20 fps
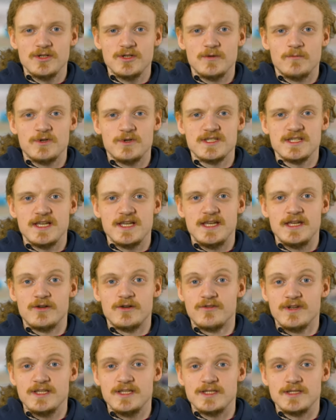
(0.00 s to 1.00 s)
there was a
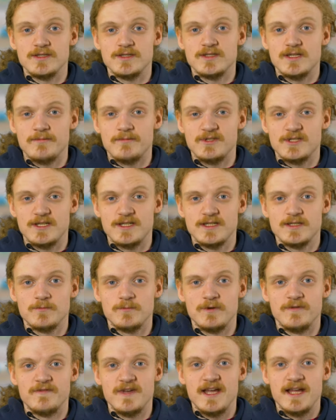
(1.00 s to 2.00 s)
recent debutant
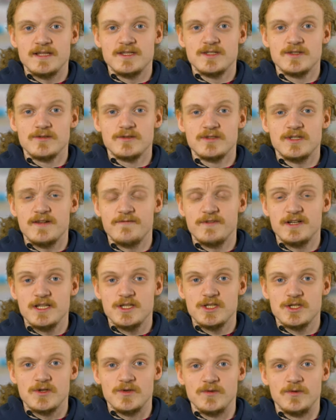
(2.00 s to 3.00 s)
with Enzo
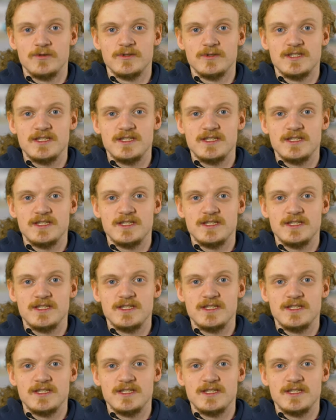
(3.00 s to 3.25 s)
Tamanichkul,